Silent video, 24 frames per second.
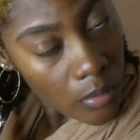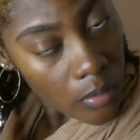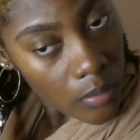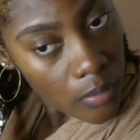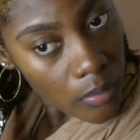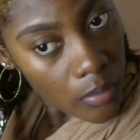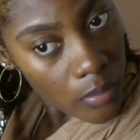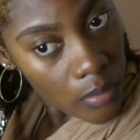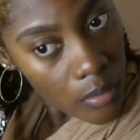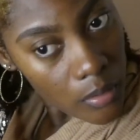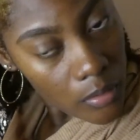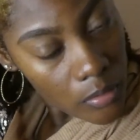
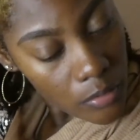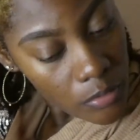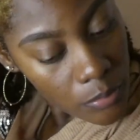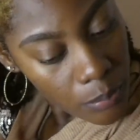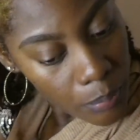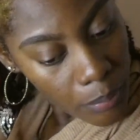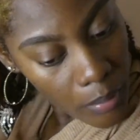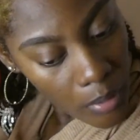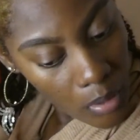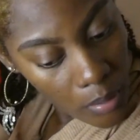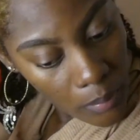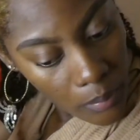And that is
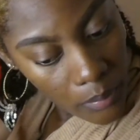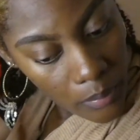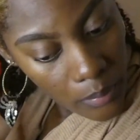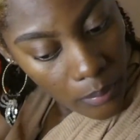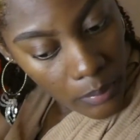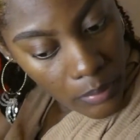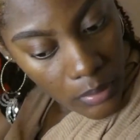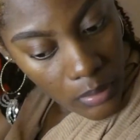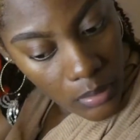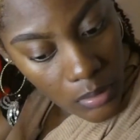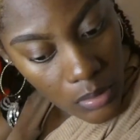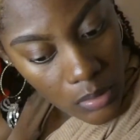probably
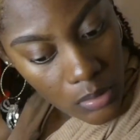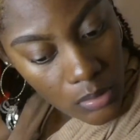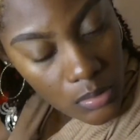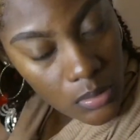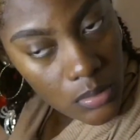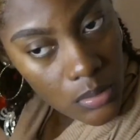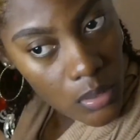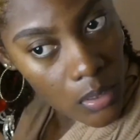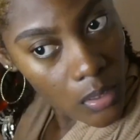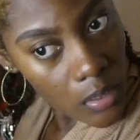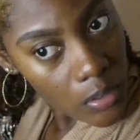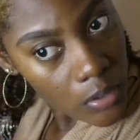because
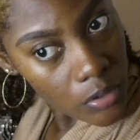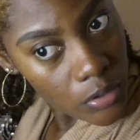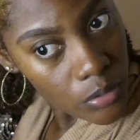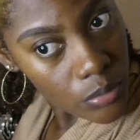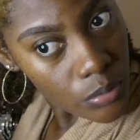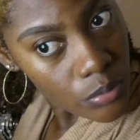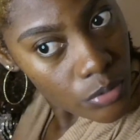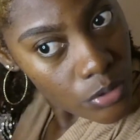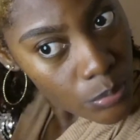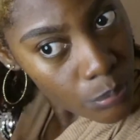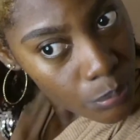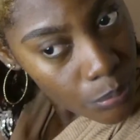I use